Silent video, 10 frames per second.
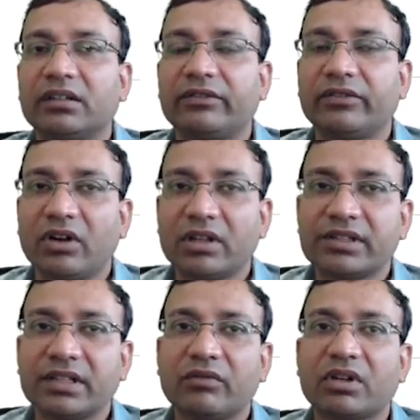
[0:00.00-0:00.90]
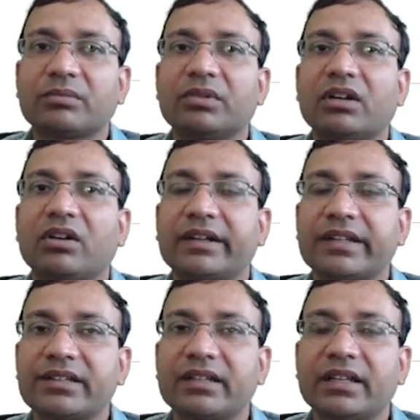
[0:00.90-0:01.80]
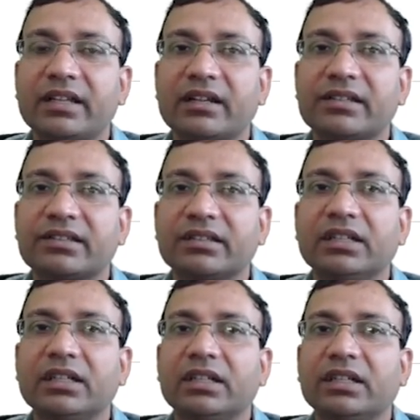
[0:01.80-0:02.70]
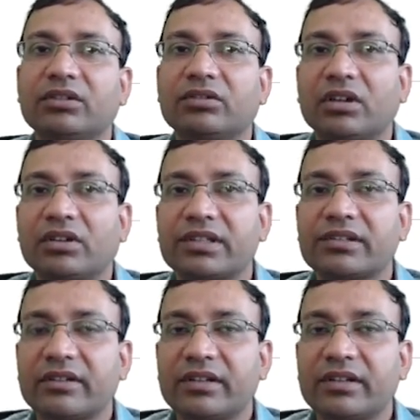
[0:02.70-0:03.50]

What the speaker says: falls in one of the hottest areas, hottest